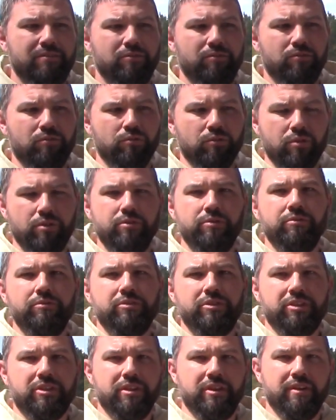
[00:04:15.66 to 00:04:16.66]

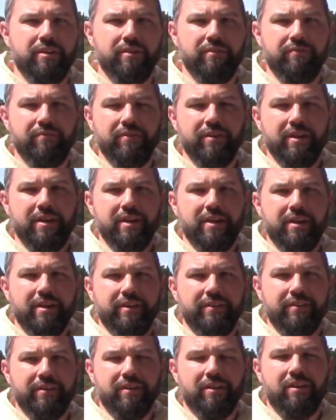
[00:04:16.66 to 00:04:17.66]
roots of
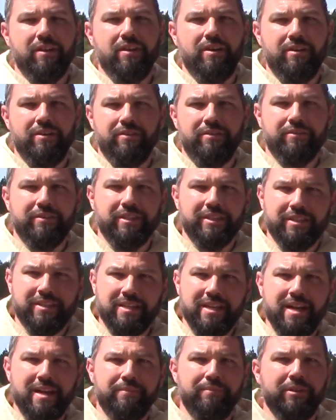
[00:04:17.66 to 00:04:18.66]
the long
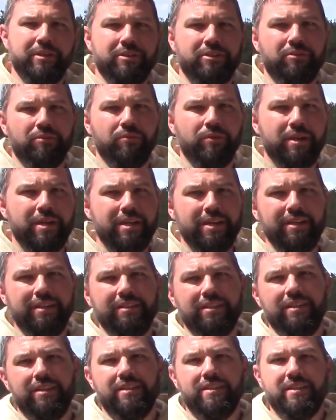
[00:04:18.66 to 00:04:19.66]
established
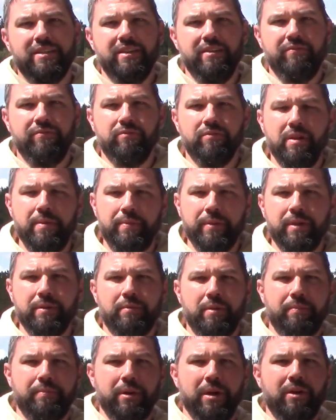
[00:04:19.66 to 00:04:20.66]
weeds and stuff, ripping them
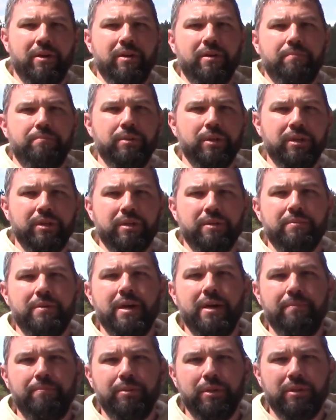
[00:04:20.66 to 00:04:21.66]
apart, pulling them
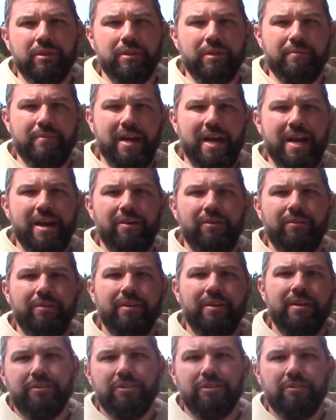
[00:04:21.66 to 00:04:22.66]
up, pulling them out
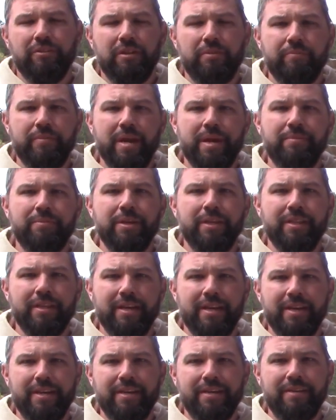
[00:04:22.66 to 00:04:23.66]
so that maybe
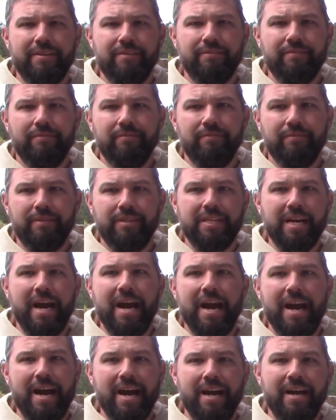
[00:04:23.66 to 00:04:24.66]
they
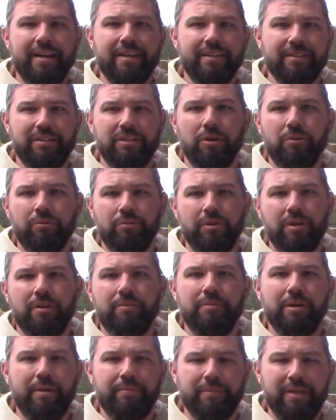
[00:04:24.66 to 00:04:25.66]
die and don't
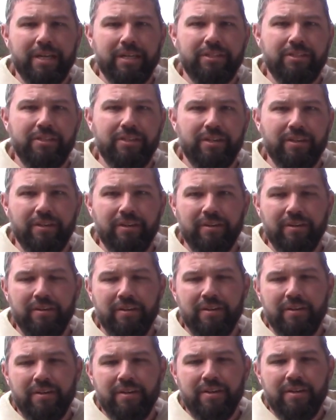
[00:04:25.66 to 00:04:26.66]
come up next year.
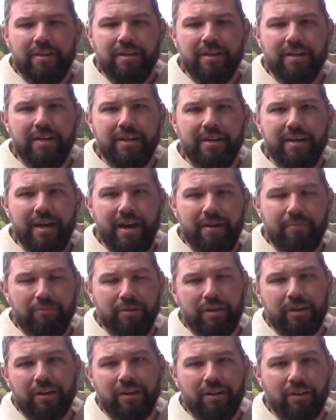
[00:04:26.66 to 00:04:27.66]
I'm
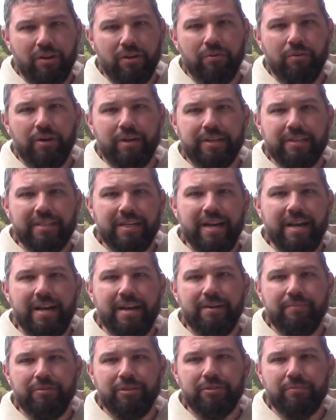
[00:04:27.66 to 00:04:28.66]
running low on
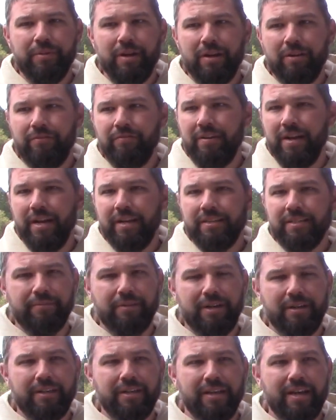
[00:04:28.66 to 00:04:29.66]
time. As a matter of fact, I'm
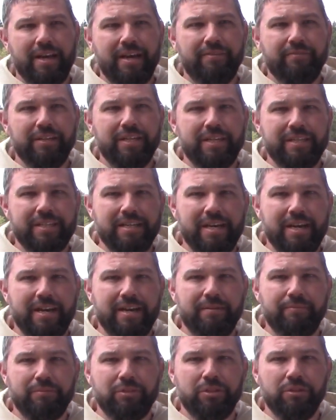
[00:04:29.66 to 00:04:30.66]
not going to have any
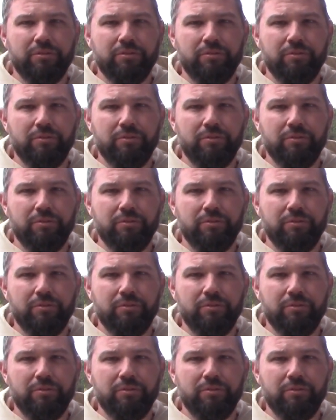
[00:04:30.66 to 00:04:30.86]
time to